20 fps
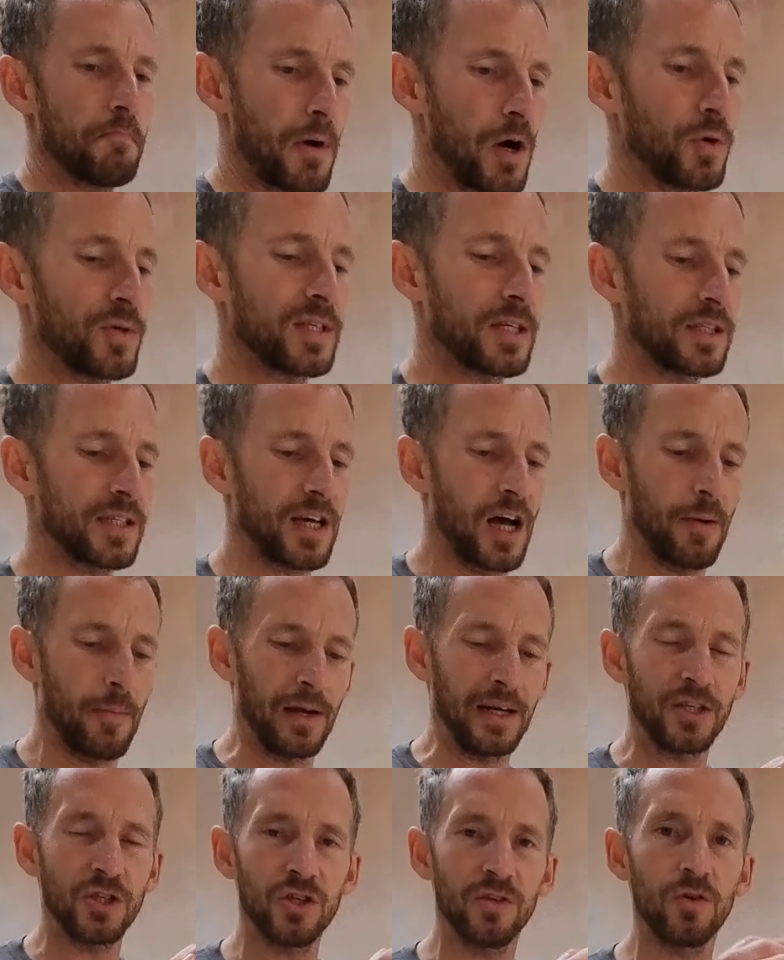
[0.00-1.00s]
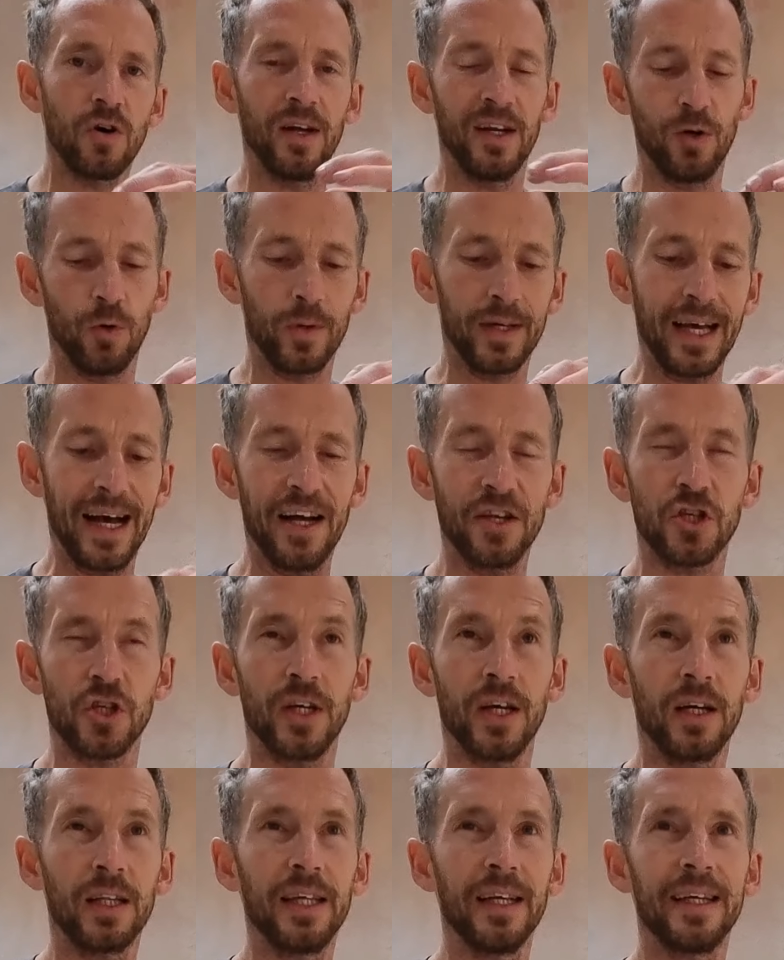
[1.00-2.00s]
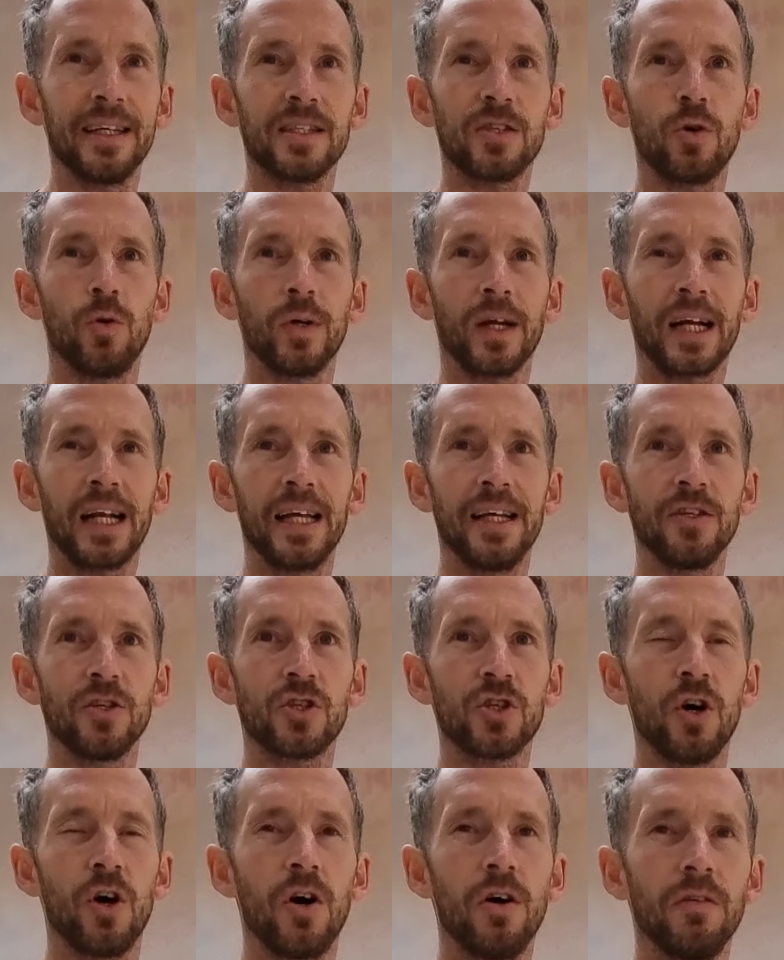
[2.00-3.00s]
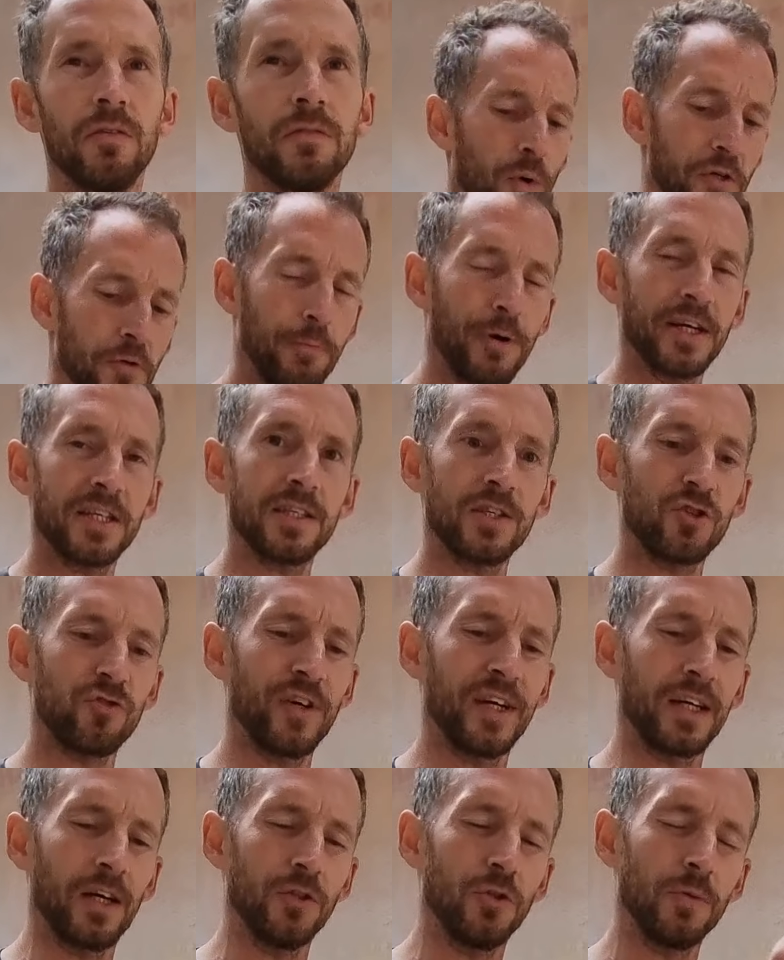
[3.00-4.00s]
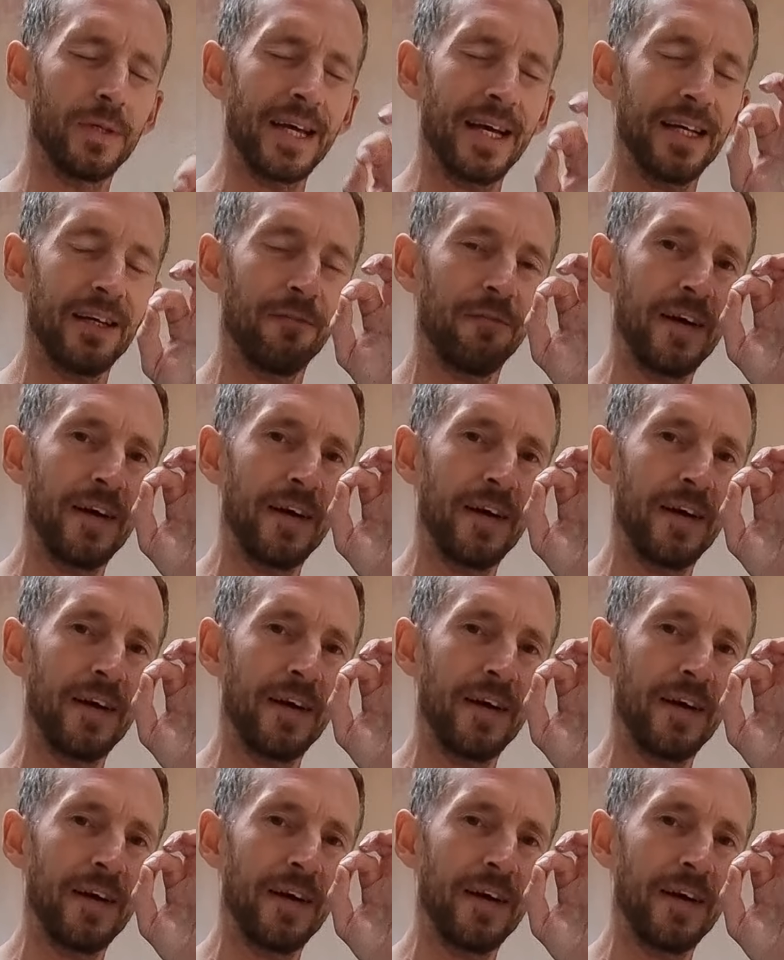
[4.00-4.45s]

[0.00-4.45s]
most of the time, unless you've got a little gadget, I think it's called a clean shot, when you press the trigger, you get a